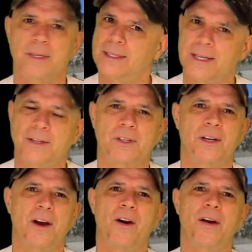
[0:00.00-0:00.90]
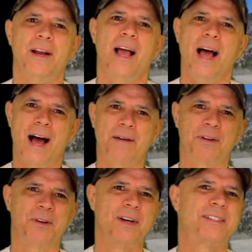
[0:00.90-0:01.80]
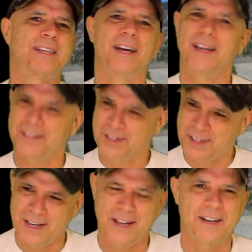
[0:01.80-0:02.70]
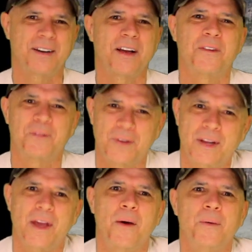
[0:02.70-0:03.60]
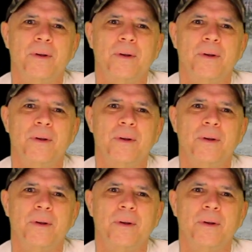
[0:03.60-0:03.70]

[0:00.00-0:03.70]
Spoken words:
And that's it. All right. Have a great day. I'll see you on another video.